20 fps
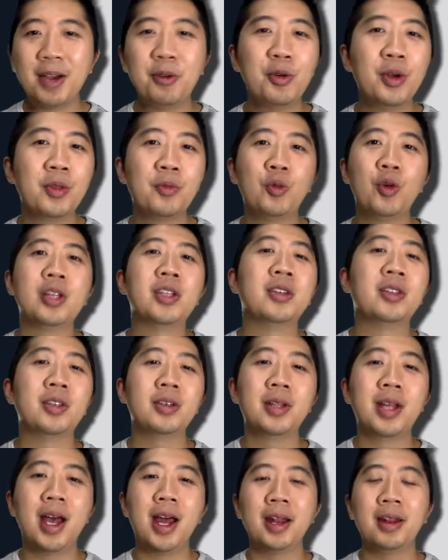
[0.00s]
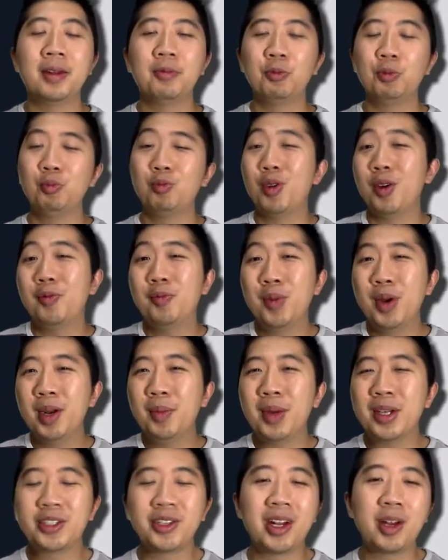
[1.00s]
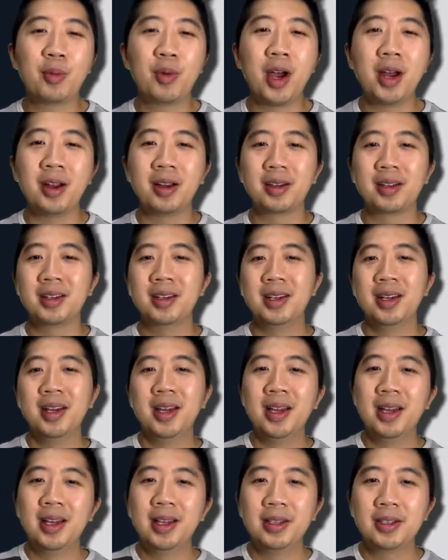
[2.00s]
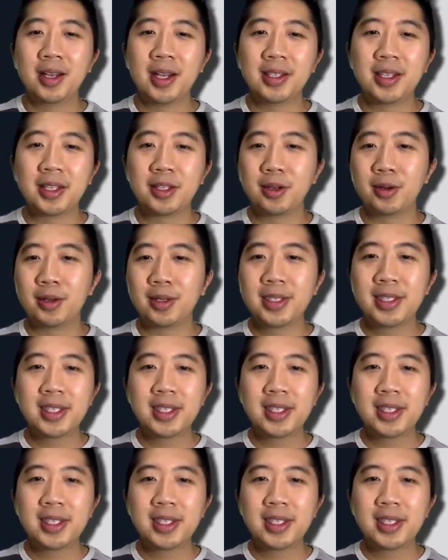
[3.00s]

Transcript: I wouldn't want to do that with pretty much any product. So I said don't